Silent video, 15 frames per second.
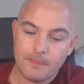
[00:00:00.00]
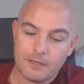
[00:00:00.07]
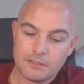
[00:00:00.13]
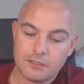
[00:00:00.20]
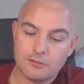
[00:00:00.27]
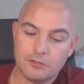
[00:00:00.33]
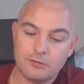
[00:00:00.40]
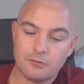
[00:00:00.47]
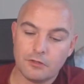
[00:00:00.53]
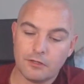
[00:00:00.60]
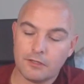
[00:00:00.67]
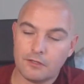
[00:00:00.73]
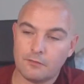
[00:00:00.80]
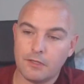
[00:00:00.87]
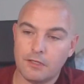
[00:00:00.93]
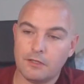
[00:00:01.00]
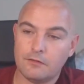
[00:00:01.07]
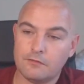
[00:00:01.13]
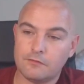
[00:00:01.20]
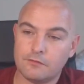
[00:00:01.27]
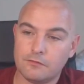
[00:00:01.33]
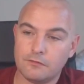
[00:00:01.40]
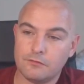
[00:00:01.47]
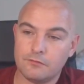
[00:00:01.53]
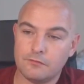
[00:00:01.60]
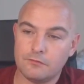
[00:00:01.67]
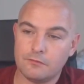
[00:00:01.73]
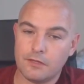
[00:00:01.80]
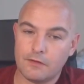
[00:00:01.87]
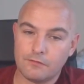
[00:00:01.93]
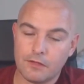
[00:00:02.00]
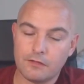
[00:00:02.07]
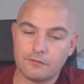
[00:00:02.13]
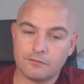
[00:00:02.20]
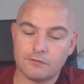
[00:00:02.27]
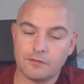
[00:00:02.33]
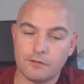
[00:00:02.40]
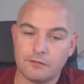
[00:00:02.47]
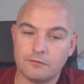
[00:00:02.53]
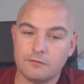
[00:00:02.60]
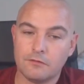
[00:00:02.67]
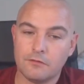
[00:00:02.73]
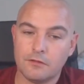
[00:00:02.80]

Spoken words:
a new guy coming into Afghanistan,